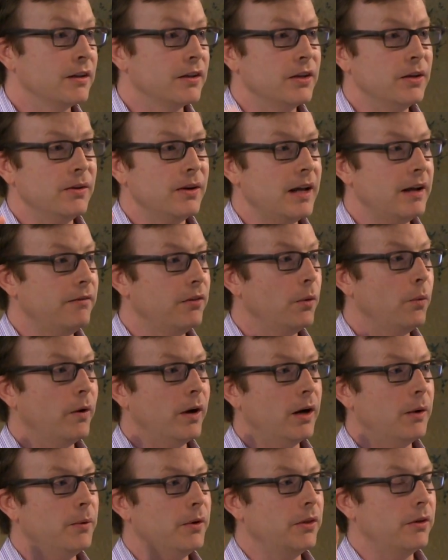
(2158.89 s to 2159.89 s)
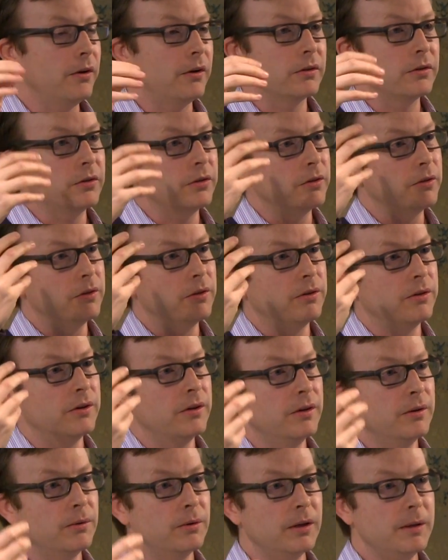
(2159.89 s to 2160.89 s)
you don't have the wherewithal to,
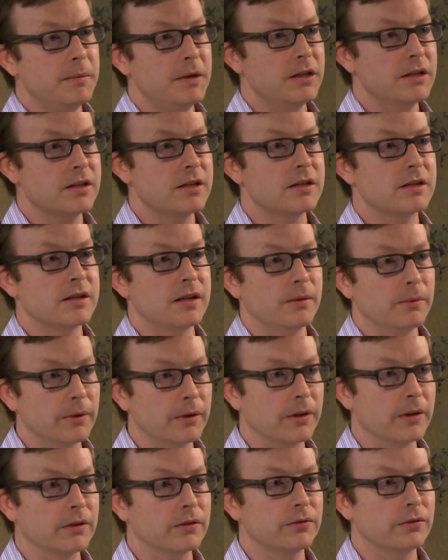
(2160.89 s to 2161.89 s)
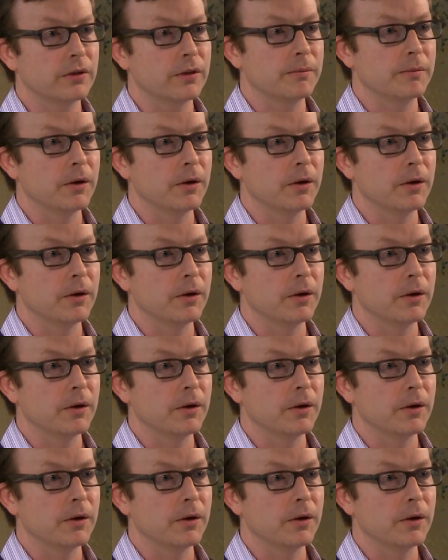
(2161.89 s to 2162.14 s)
well, let me just sit with this for